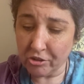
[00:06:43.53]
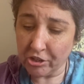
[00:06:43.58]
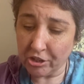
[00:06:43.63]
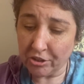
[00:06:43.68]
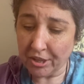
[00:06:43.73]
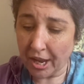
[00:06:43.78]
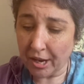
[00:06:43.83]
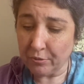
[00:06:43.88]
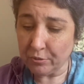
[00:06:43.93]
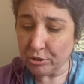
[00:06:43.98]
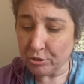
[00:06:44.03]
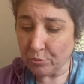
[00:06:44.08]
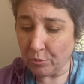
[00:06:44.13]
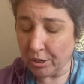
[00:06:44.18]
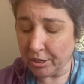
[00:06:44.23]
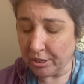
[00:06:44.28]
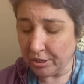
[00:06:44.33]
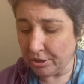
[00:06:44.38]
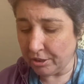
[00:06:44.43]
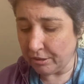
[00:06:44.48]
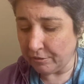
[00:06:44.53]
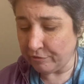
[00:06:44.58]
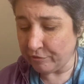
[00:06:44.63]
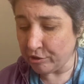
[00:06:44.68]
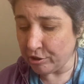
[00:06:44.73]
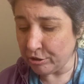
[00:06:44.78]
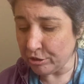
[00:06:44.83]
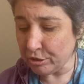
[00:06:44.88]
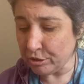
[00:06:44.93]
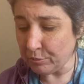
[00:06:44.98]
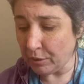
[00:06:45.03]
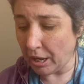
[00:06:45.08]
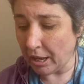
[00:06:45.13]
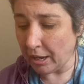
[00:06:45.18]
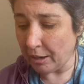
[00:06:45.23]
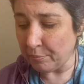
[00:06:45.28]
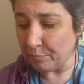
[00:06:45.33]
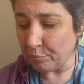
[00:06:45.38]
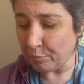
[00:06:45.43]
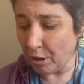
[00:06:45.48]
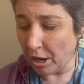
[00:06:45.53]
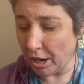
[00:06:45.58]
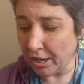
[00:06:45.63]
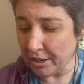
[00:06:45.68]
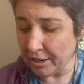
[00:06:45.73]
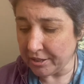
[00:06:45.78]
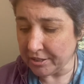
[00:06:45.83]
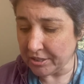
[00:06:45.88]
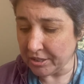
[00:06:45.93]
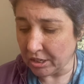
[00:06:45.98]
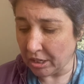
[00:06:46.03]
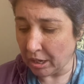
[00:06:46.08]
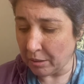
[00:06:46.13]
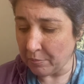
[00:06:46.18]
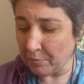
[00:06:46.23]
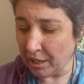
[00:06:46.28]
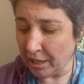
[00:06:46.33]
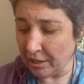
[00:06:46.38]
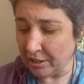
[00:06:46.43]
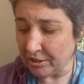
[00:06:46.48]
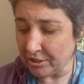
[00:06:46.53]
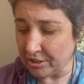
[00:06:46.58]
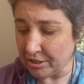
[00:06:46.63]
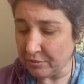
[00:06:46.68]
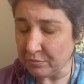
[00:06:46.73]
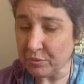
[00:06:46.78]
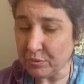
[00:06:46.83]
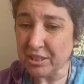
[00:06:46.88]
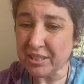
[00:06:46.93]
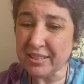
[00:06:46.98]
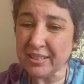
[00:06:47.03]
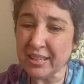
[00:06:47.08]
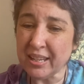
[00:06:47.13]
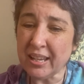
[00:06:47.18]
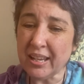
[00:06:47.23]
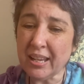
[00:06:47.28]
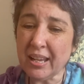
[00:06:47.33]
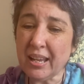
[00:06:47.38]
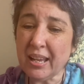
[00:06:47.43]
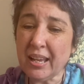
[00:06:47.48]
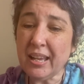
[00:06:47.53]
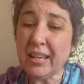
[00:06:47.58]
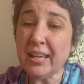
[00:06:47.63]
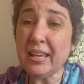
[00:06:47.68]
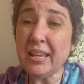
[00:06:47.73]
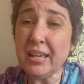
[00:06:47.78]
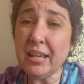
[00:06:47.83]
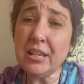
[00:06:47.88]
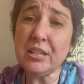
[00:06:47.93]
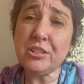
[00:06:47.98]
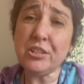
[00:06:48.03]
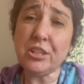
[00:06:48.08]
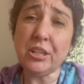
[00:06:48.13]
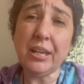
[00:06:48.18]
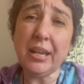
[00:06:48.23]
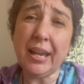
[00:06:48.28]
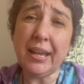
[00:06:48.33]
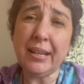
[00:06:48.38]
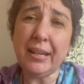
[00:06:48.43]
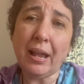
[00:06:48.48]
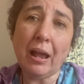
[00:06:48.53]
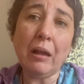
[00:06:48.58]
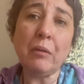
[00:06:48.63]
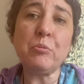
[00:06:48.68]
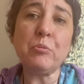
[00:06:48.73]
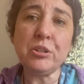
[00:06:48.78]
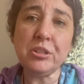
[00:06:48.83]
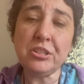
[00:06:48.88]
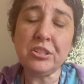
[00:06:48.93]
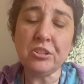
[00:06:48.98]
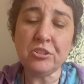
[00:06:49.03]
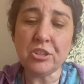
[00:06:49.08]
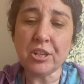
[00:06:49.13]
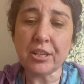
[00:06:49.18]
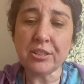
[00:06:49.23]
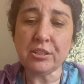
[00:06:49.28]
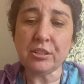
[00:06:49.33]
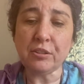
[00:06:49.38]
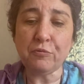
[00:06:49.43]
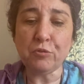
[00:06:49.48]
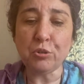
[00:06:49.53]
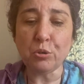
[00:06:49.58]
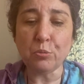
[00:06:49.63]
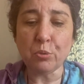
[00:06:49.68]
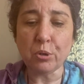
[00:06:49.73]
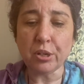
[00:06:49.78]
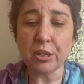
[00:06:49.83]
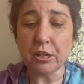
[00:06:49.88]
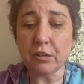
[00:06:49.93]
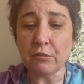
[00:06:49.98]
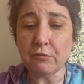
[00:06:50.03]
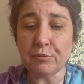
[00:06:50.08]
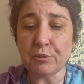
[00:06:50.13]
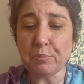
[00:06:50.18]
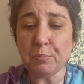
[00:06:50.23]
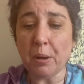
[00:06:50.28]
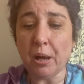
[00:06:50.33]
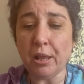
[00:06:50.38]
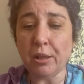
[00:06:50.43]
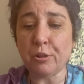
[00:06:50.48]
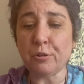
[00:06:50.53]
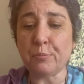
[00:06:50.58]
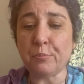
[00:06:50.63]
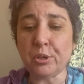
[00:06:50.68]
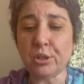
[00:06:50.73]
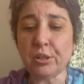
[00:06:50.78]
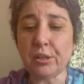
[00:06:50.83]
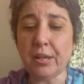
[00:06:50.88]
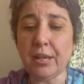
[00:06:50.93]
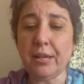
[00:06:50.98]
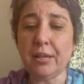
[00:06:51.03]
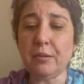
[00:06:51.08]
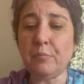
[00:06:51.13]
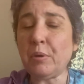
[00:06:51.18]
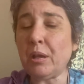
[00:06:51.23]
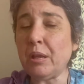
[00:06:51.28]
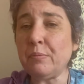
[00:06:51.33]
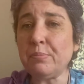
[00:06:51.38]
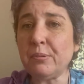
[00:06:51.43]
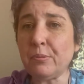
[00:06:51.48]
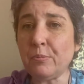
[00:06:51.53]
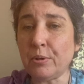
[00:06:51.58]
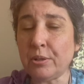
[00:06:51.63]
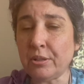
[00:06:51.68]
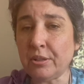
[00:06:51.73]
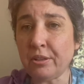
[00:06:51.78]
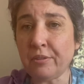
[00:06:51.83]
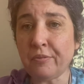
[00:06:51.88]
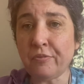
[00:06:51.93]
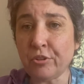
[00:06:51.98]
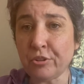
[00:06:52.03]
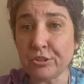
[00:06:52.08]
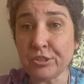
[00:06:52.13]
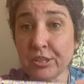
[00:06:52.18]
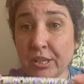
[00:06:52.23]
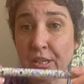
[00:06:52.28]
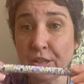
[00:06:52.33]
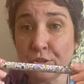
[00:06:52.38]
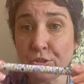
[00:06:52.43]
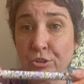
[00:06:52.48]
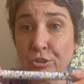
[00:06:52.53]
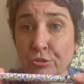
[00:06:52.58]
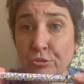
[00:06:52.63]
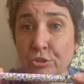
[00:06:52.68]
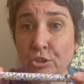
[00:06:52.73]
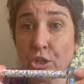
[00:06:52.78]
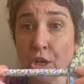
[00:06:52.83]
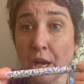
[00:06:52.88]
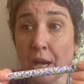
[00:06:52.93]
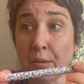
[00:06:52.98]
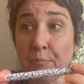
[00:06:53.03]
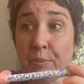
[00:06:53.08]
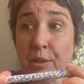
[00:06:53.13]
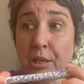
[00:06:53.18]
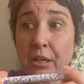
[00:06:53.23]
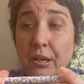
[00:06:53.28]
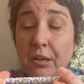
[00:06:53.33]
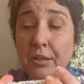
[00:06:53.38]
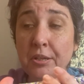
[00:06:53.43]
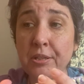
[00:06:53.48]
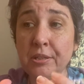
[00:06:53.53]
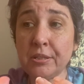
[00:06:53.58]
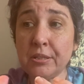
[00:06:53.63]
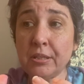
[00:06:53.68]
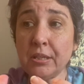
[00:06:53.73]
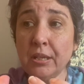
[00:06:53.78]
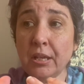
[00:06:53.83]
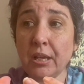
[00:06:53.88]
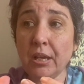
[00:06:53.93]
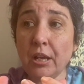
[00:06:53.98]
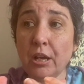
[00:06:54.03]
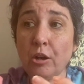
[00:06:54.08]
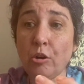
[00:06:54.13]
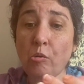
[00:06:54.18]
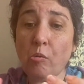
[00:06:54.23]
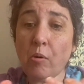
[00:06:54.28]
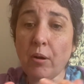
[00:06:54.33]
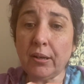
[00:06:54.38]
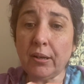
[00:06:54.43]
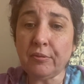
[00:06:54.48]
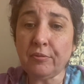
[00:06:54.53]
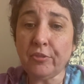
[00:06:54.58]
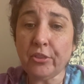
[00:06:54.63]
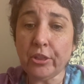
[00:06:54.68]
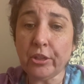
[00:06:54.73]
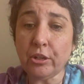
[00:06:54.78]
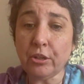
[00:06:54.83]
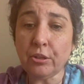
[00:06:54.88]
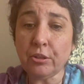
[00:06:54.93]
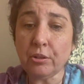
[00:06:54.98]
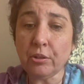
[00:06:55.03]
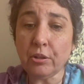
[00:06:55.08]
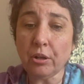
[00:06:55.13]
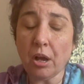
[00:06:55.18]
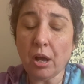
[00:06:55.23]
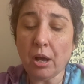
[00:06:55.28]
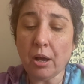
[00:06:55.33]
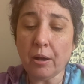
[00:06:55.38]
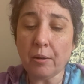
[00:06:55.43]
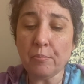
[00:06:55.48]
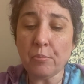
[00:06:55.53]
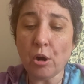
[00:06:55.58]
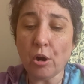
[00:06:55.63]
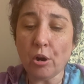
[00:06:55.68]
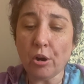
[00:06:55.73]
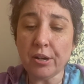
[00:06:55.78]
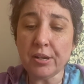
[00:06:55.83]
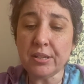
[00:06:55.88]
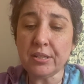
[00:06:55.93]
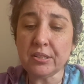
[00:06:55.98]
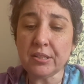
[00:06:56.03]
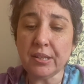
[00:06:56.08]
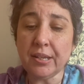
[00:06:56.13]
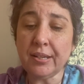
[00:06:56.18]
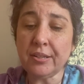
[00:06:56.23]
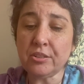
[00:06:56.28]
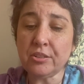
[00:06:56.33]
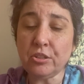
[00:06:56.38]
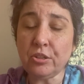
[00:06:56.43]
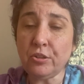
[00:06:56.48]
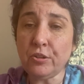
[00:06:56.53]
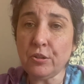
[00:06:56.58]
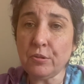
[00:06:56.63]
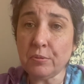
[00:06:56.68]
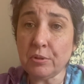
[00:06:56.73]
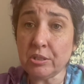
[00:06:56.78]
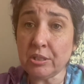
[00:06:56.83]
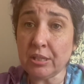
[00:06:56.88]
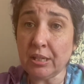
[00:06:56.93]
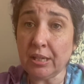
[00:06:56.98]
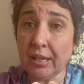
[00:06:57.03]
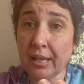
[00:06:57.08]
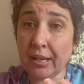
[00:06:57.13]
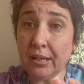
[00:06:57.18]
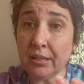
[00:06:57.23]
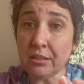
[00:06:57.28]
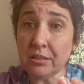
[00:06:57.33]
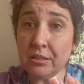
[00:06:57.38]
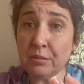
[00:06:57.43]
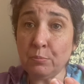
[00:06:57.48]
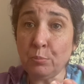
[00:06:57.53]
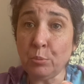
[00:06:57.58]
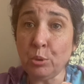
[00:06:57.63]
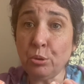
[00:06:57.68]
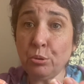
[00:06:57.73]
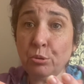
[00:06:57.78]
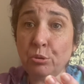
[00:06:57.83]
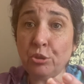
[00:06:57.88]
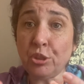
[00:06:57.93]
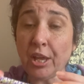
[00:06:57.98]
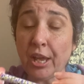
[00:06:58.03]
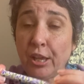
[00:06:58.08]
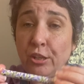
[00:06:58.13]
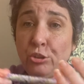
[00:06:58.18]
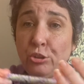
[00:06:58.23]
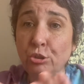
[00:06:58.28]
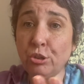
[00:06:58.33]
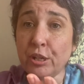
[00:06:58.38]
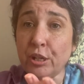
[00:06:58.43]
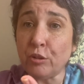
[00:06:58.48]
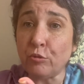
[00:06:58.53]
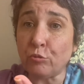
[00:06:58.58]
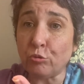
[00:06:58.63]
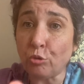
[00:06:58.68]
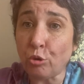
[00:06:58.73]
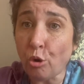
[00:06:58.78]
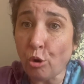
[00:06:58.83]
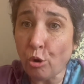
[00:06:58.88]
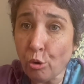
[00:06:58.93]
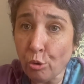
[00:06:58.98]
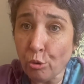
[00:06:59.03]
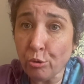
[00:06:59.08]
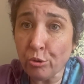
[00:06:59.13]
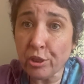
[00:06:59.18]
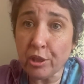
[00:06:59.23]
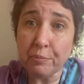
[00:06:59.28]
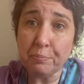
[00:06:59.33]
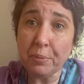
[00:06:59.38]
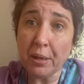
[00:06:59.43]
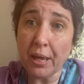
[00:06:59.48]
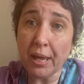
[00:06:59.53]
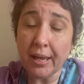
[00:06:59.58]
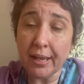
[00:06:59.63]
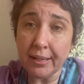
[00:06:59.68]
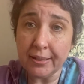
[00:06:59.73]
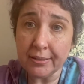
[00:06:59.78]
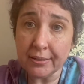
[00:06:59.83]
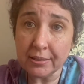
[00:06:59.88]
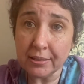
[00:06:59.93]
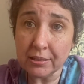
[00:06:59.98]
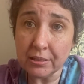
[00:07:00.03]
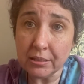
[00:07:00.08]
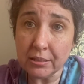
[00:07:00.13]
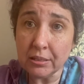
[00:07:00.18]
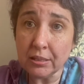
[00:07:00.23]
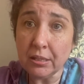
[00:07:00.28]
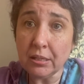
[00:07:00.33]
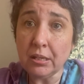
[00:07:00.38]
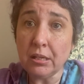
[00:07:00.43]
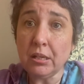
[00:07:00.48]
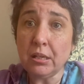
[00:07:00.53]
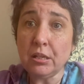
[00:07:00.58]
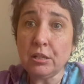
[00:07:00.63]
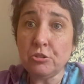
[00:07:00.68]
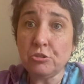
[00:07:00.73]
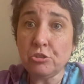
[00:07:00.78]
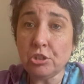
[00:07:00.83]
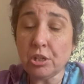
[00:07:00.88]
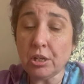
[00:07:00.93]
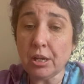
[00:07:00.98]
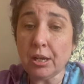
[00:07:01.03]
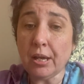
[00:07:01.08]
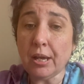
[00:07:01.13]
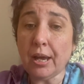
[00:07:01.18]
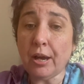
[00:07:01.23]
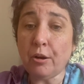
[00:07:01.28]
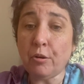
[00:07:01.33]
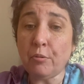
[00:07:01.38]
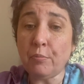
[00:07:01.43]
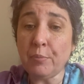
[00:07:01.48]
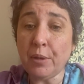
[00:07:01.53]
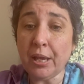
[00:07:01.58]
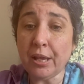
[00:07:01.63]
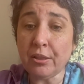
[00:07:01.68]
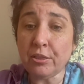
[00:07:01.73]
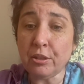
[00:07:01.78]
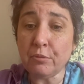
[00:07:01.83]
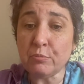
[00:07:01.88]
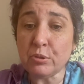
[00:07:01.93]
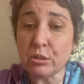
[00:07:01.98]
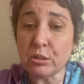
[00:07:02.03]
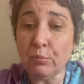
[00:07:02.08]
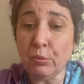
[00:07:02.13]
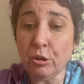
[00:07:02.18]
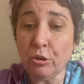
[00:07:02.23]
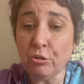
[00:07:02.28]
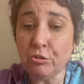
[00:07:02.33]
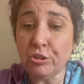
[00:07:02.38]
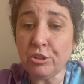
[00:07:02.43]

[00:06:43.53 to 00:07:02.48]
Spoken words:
So that was one of the first products that I made because it was easy. And I would suggest if you're working with polymer clay, it might be one of the first things you try, because one of the hardest things to do is to get it smooth, and you can roll the pens to help make them smooth.